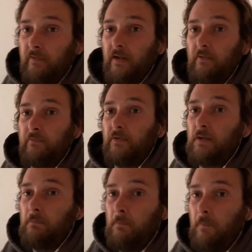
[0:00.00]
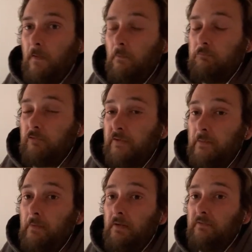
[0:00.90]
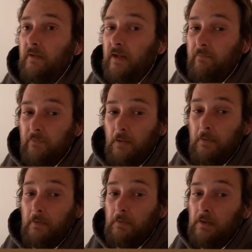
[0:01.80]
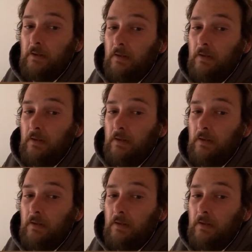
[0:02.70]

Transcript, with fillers: same time, pretty much the same time anyway,